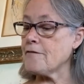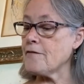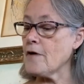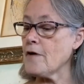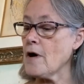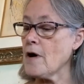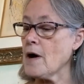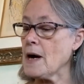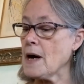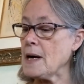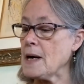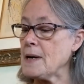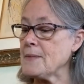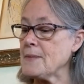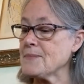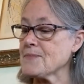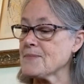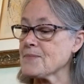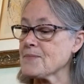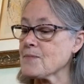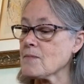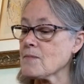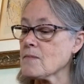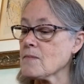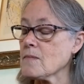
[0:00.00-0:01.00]

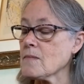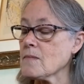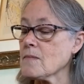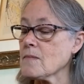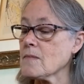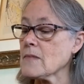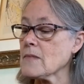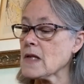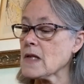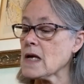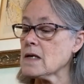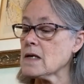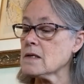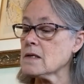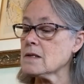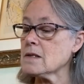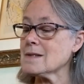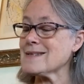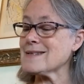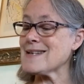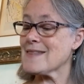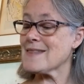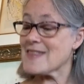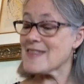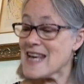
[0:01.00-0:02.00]

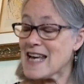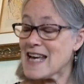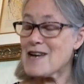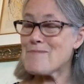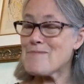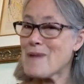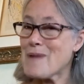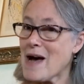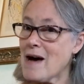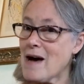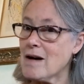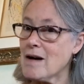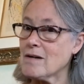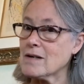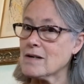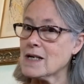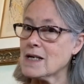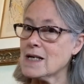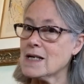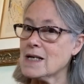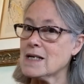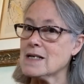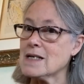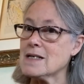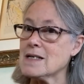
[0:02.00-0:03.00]
to think about
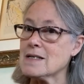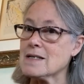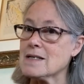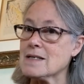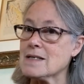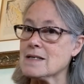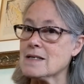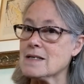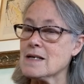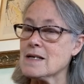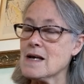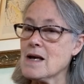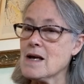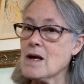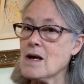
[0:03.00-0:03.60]
is,